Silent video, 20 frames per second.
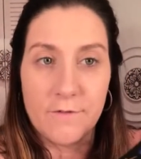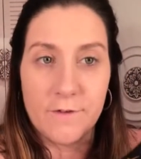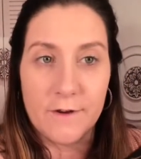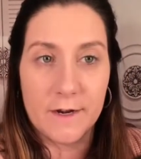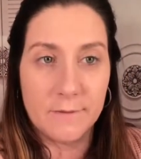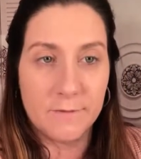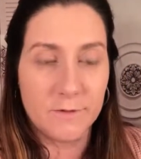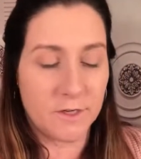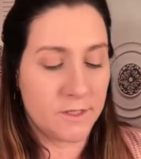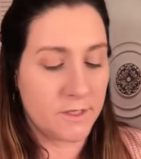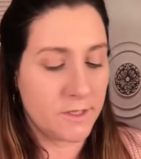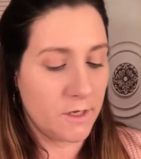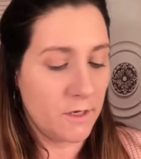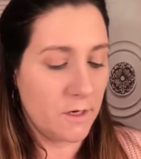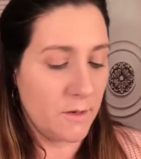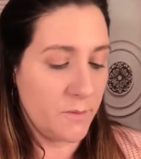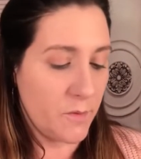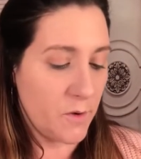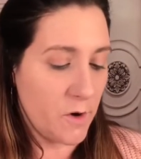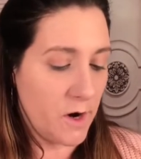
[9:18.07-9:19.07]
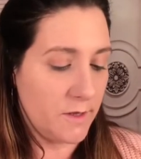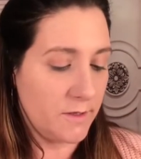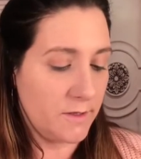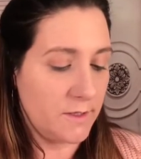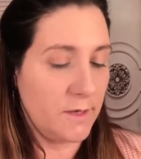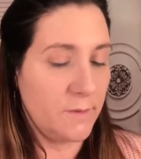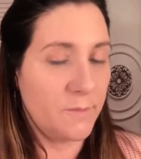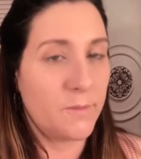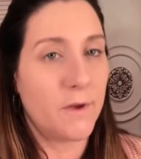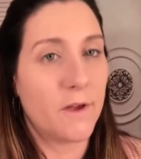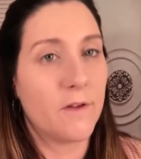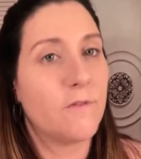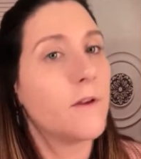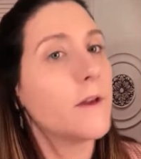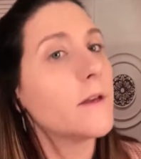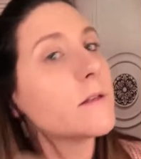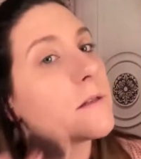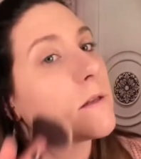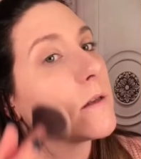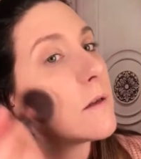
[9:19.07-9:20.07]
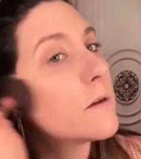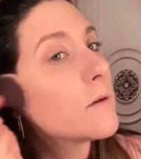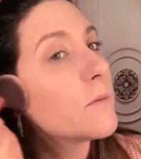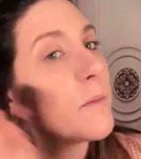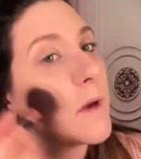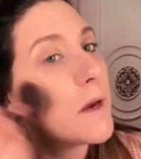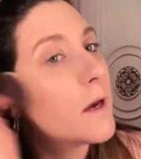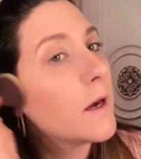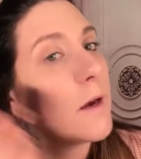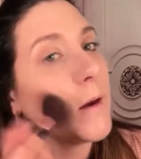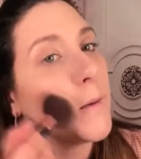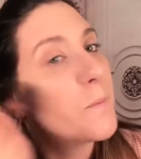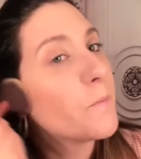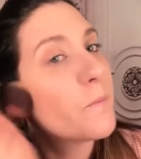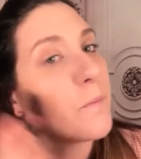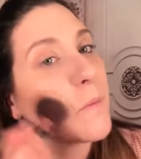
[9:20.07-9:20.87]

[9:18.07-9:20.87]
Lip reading: and I'm just gonna bronze up my face a little bit.